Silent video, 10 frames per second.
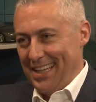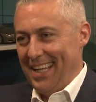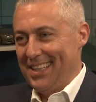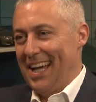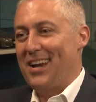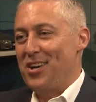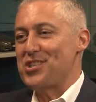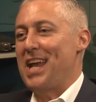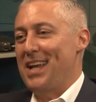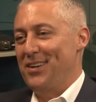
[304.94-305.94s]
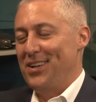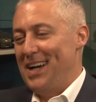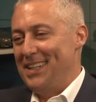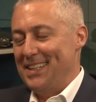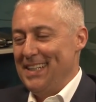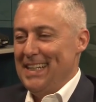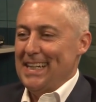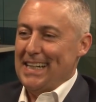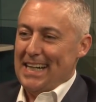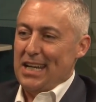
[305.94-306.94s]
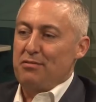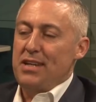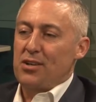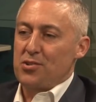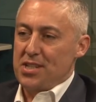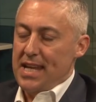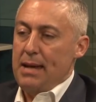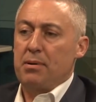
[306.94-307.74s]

lidar scanner on a uh, on a vehicle today.